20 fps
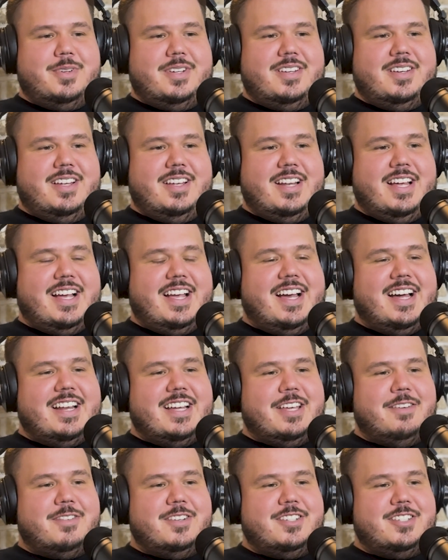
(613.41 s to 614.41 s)
And I got to
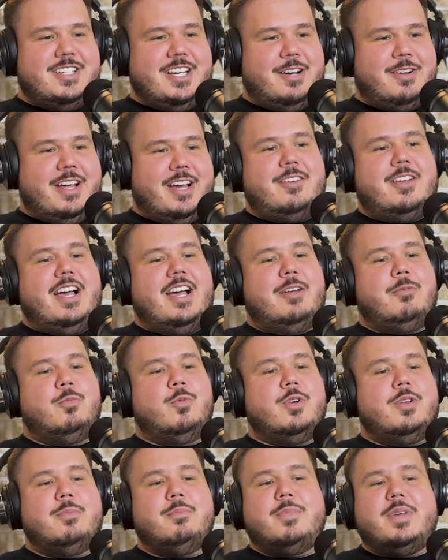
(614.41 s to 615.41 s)
give a shout out. I
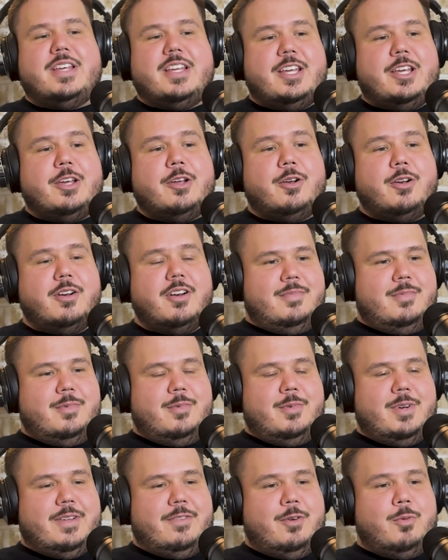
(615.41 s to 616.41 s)
wouldn't be here
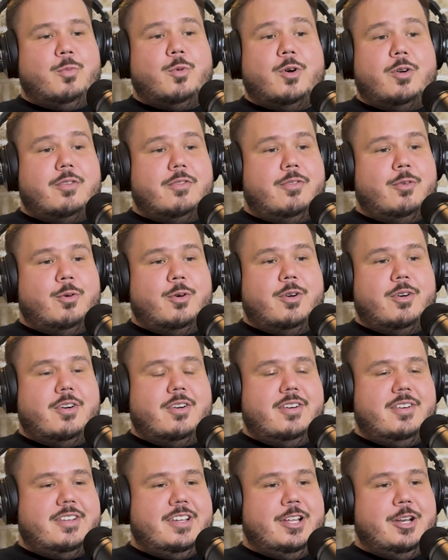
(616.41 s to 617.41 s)
if it weren't
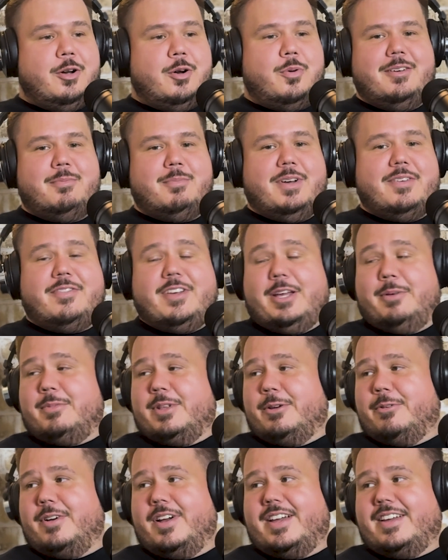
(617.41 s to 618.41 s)
for, my
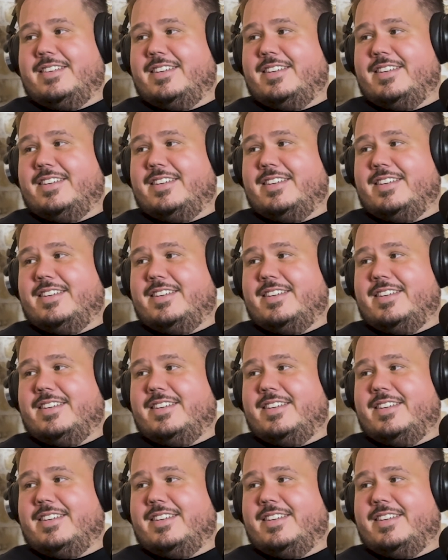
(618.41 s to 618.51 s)
family, right?